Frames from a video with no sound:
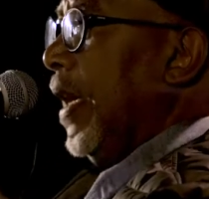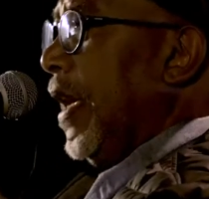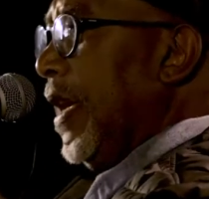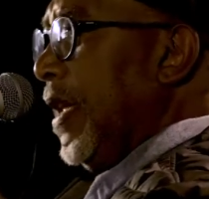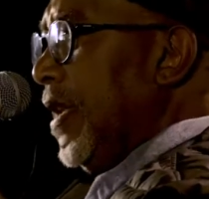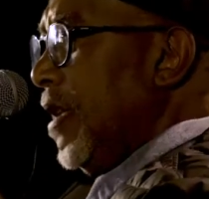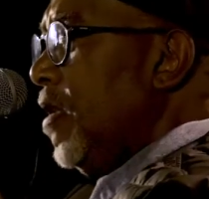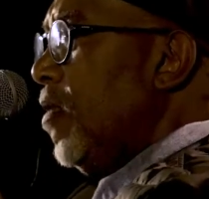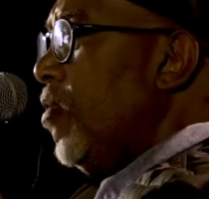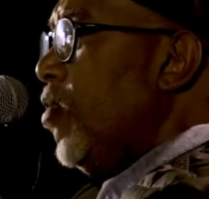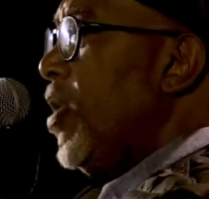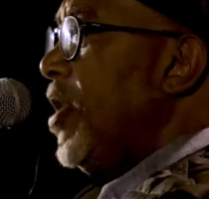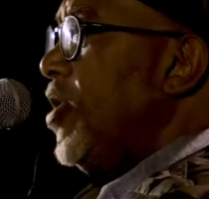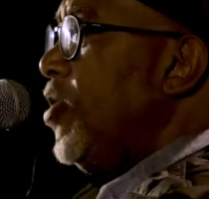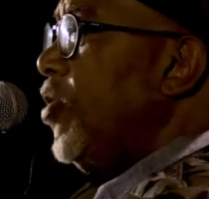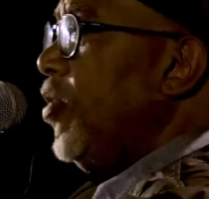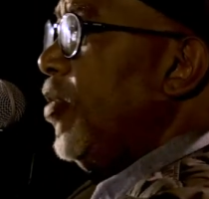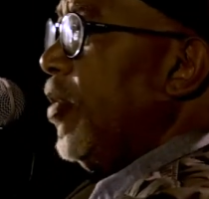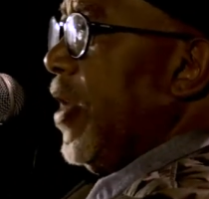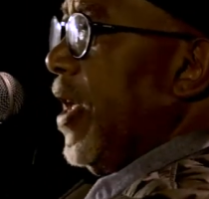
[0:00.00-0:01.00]
And in a way,
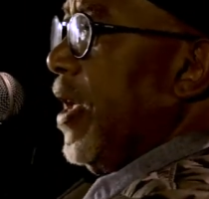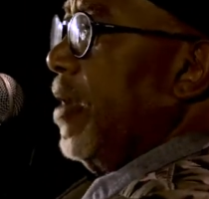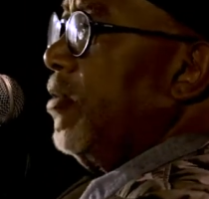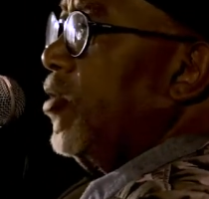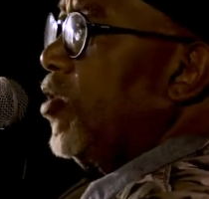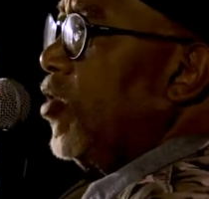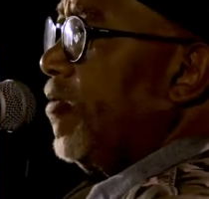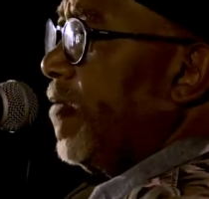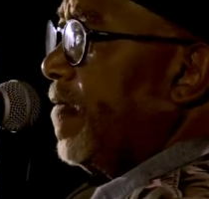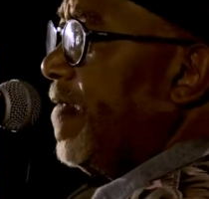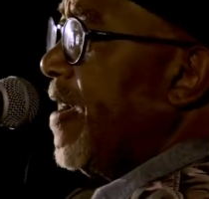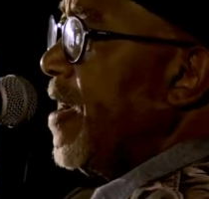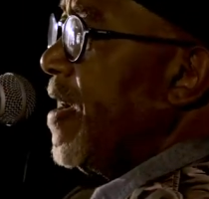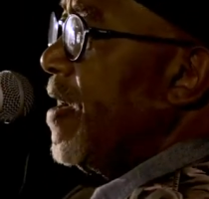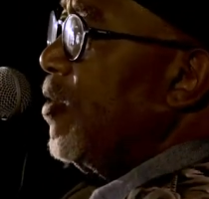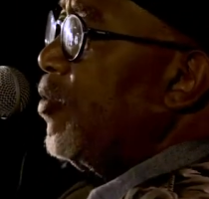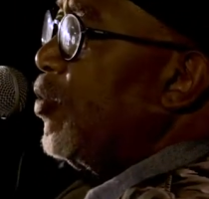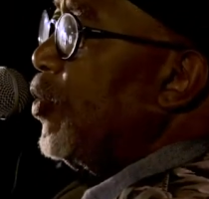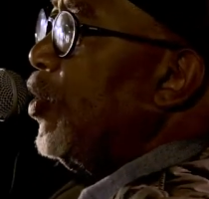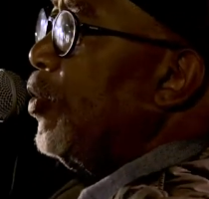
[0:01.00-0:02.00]
you'd be able to
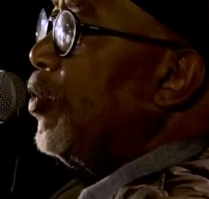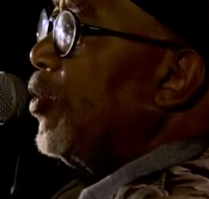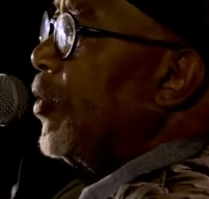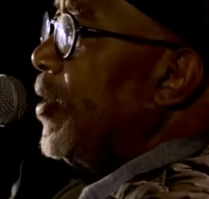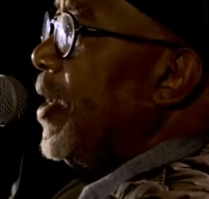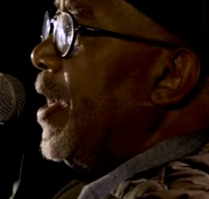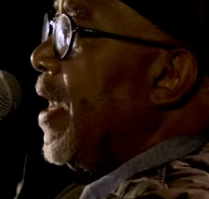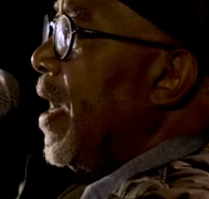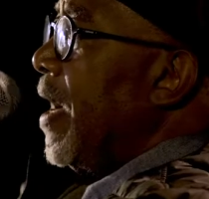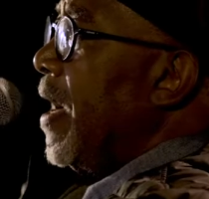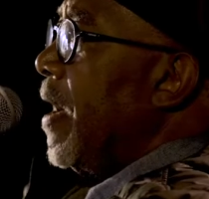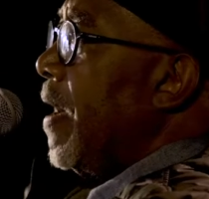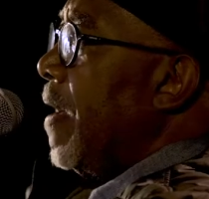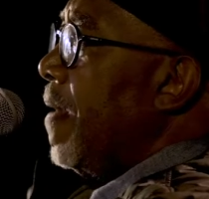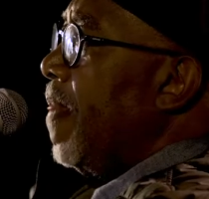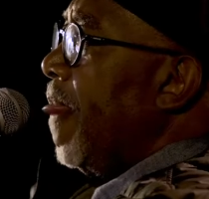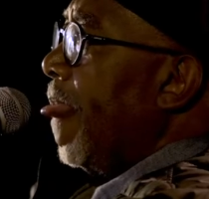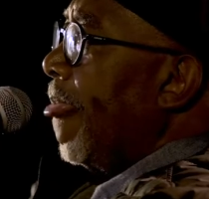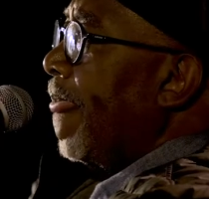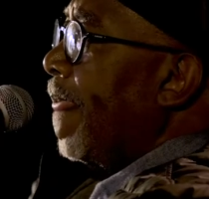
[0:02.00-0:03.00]
find people that
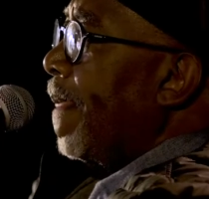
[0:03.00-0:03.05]
are